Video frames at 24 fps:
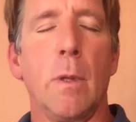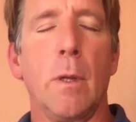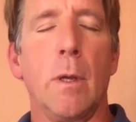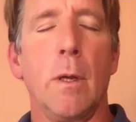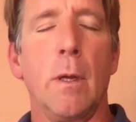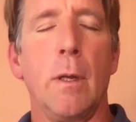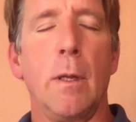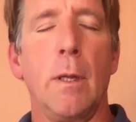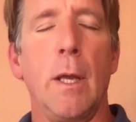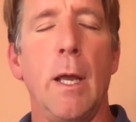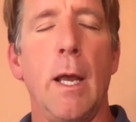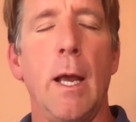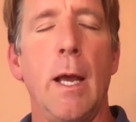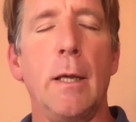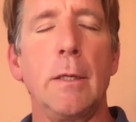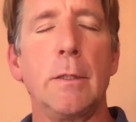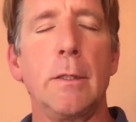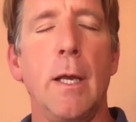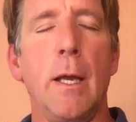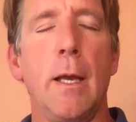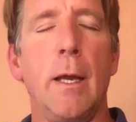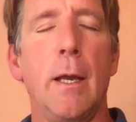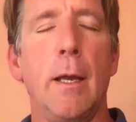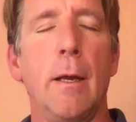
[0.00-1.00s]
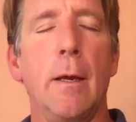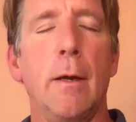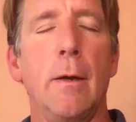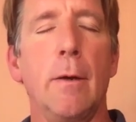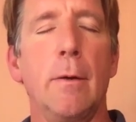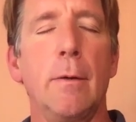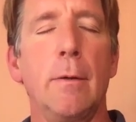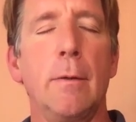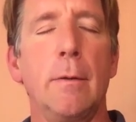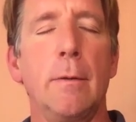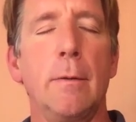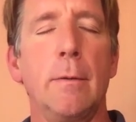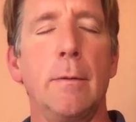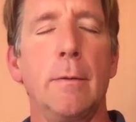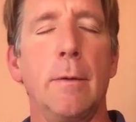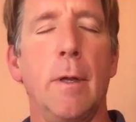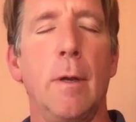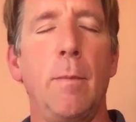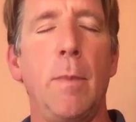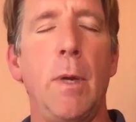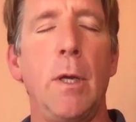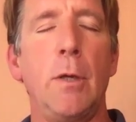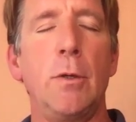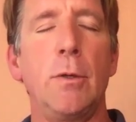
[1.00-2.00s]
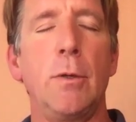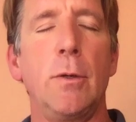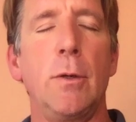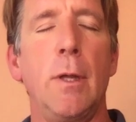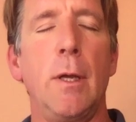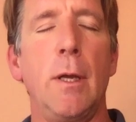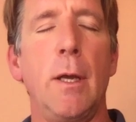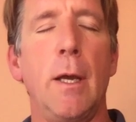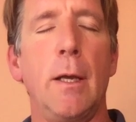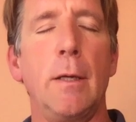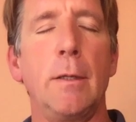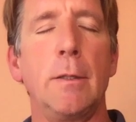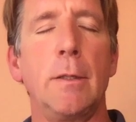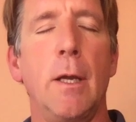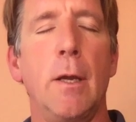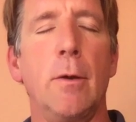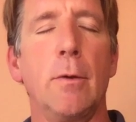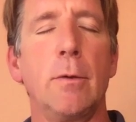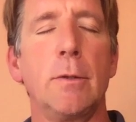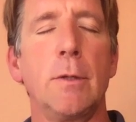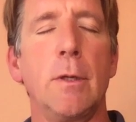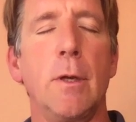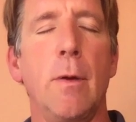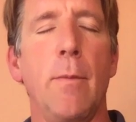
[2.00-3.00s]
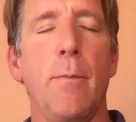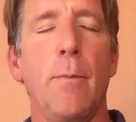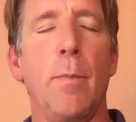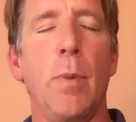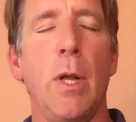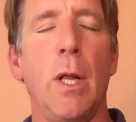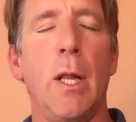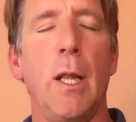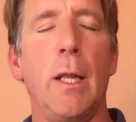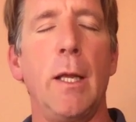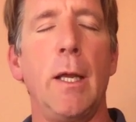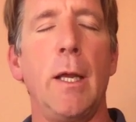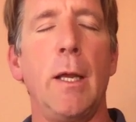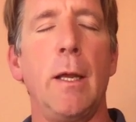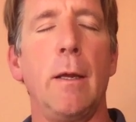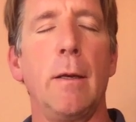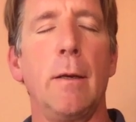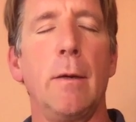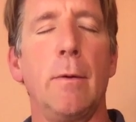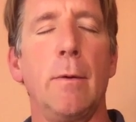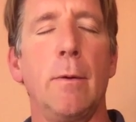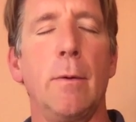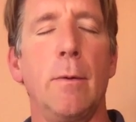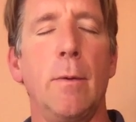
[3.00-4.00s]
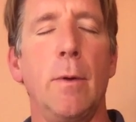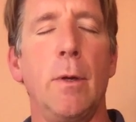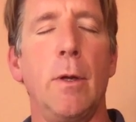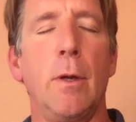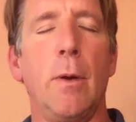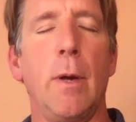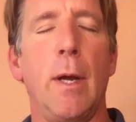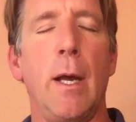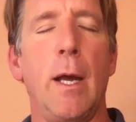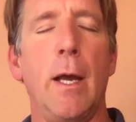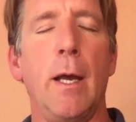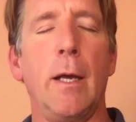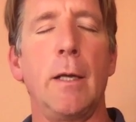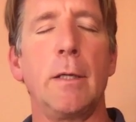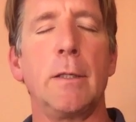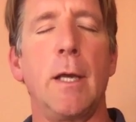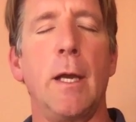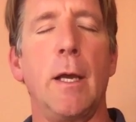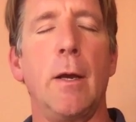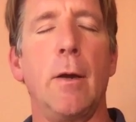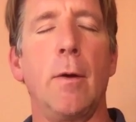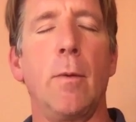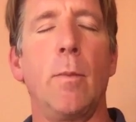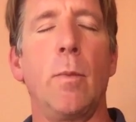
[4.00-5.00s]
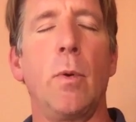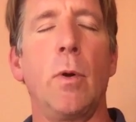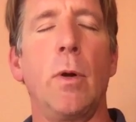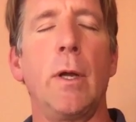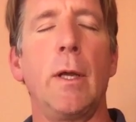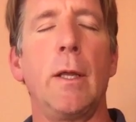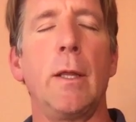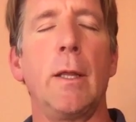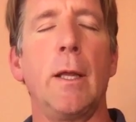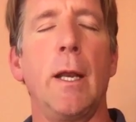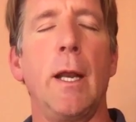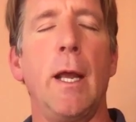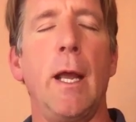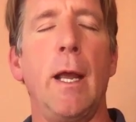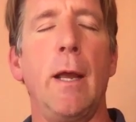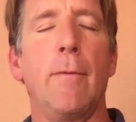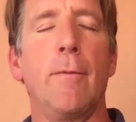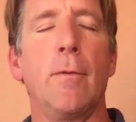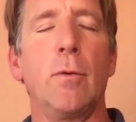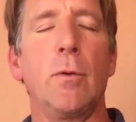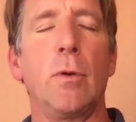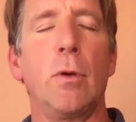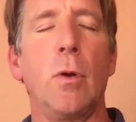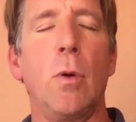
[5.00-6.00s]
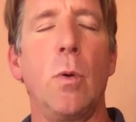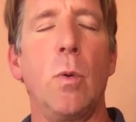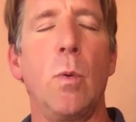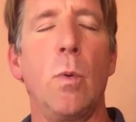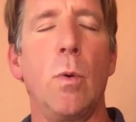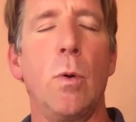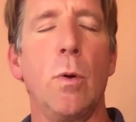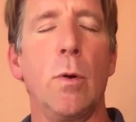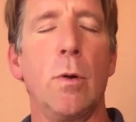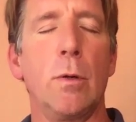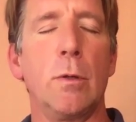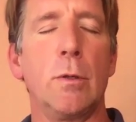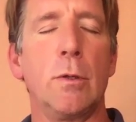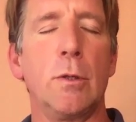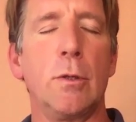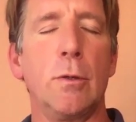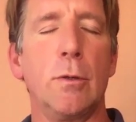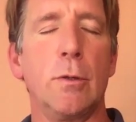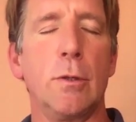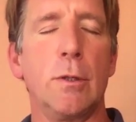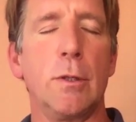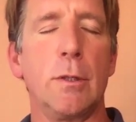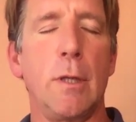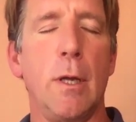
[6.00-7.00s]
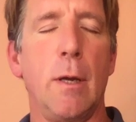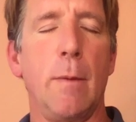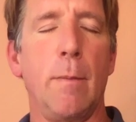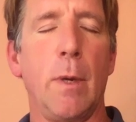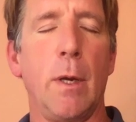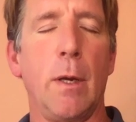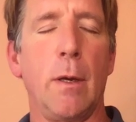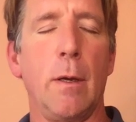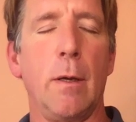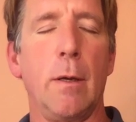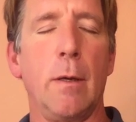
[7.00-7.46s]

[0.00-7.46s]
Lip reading: and the exhale. And make sure the exhale is complete. When you exhale, bring the navel towards your stomach,